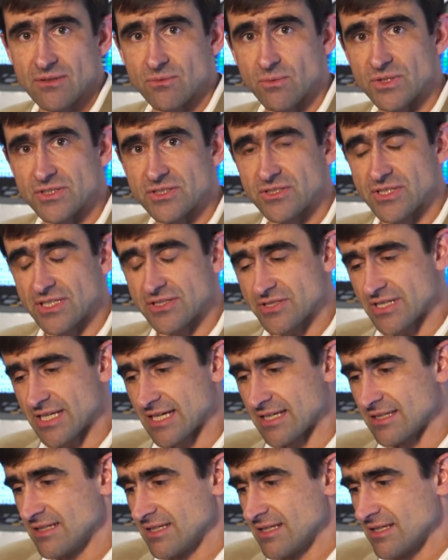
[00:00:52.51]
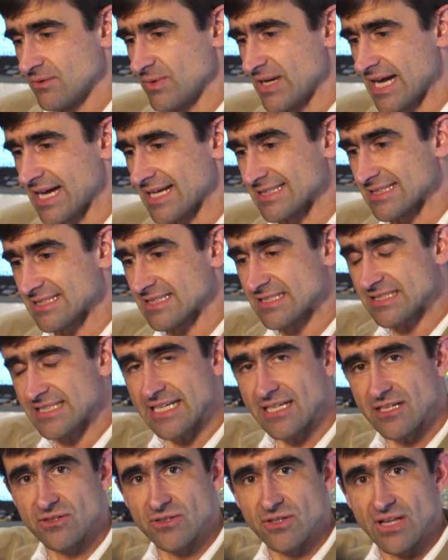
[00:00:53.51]
was such that we had a
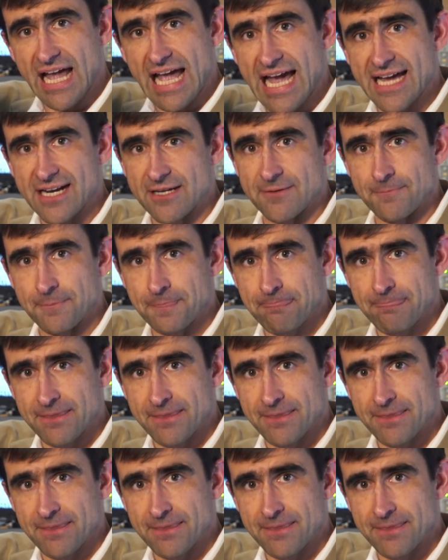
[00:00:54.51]
single atom